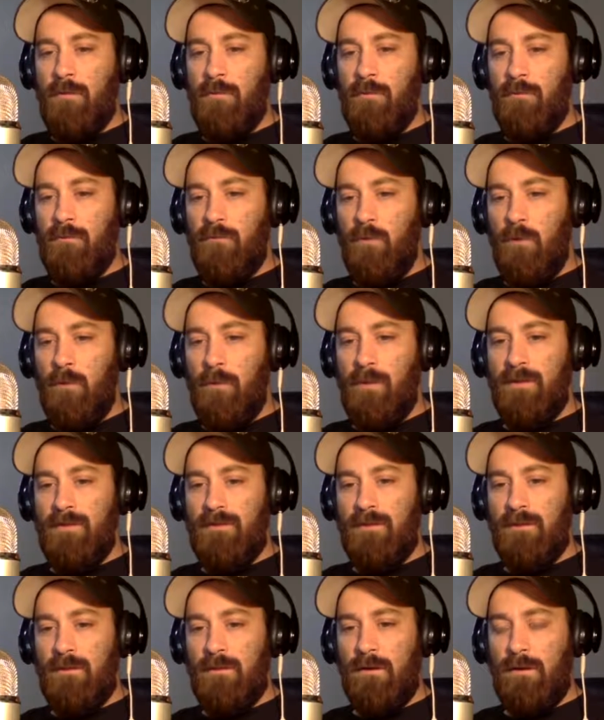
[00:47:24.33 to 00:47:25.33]

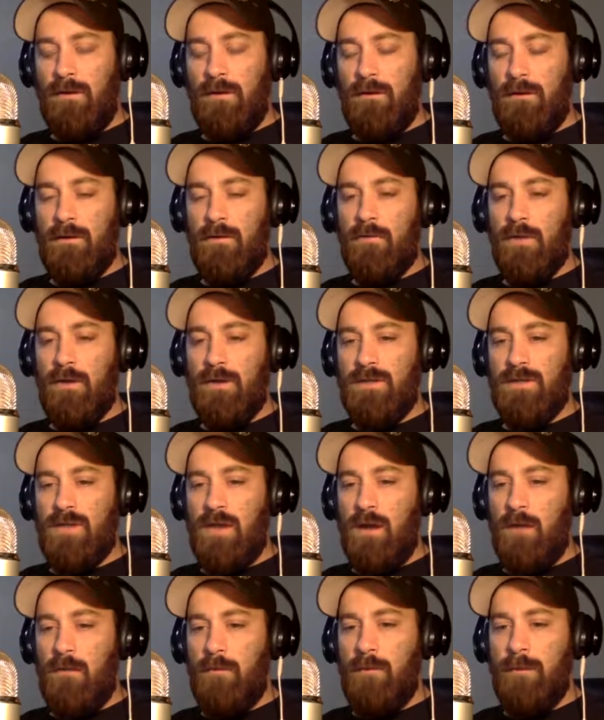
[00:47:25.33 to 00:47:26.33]
performance. I thought he did a great
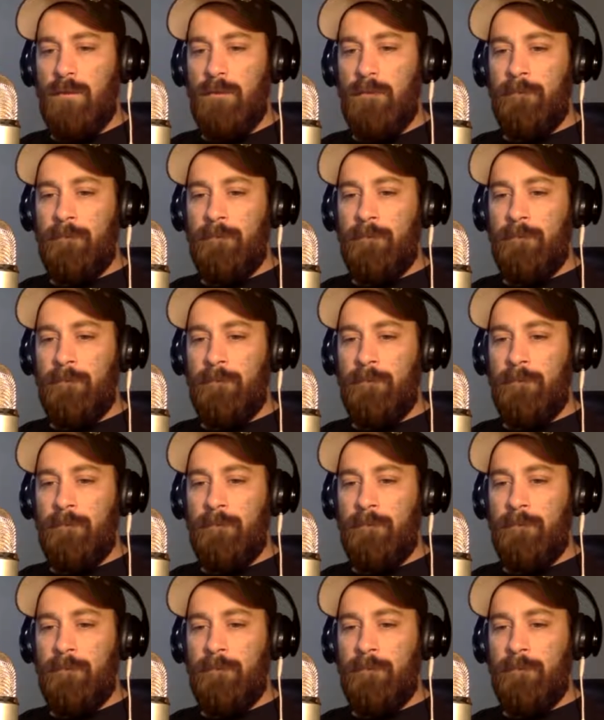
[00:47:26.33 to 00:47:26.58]
job.